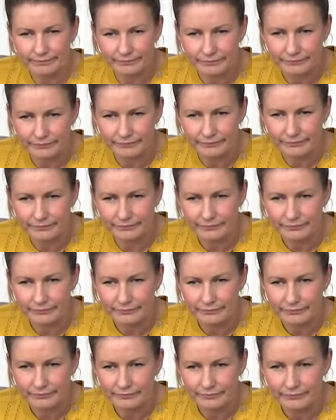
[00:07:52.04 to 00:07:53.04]

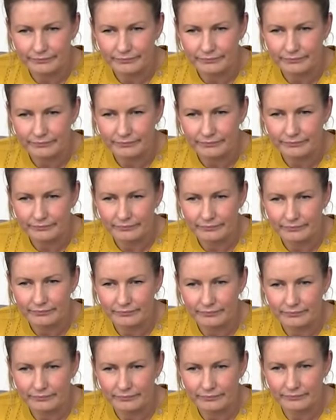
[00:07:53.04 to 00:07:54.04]

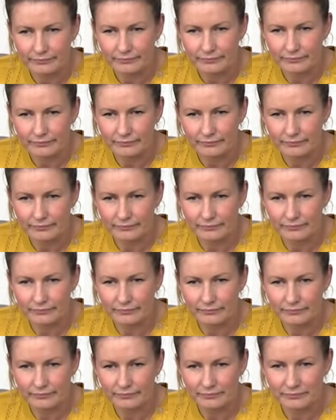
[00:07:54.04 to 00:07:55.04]

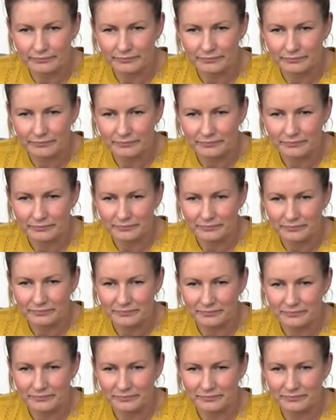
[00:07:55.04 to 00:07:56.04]

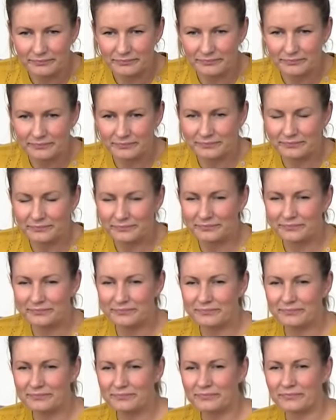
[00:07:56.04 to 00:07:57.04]

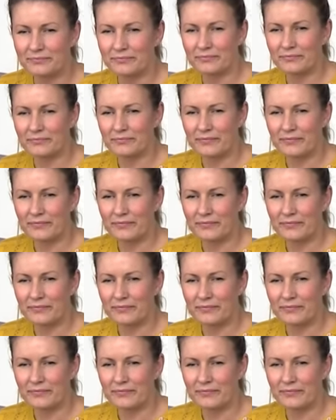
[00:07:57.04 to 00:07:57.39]
[no speech]